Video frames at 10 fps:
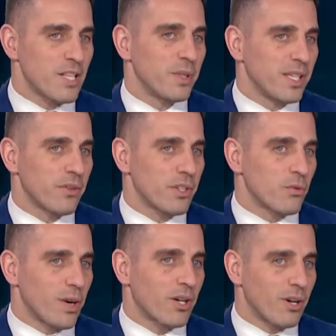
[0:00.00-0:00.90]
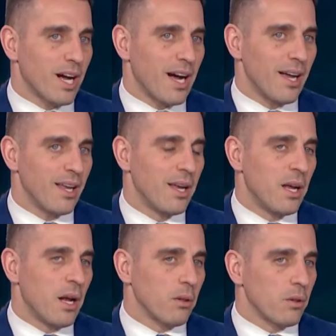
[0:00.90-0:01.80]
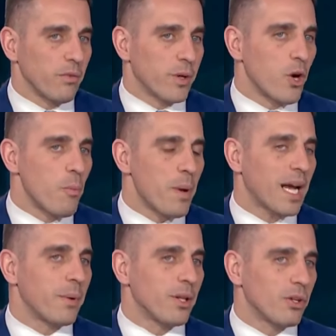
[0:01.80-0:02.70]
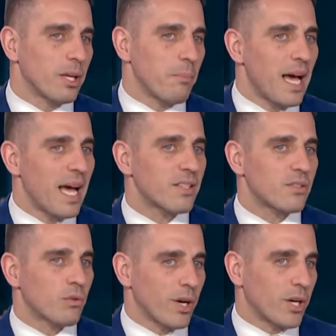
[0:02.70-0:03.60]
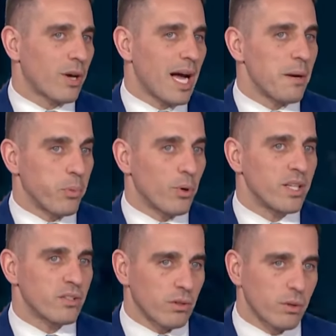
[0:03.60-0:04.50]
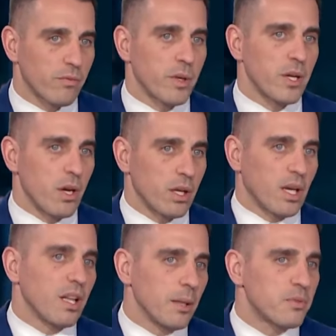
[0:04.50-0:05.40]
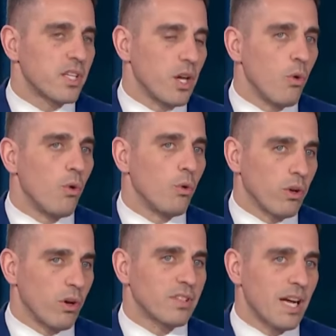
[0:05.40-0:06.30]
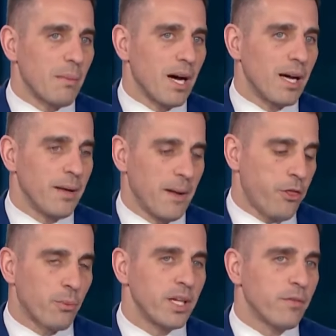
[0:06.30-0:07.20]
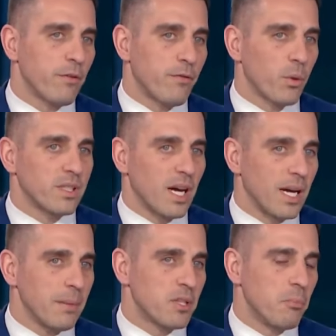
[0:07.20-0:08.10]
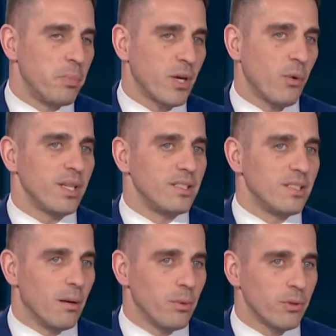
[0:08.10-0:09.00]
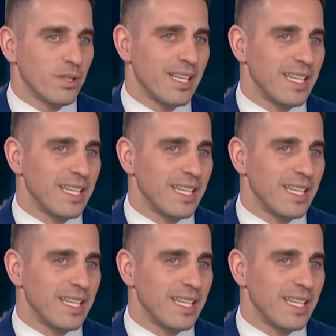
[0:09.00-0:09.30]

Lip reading: as we near this record high, if we go back and we look at past record high breaks, or if we eclipse the old all-time high, three of the four times, Bitcoin doubled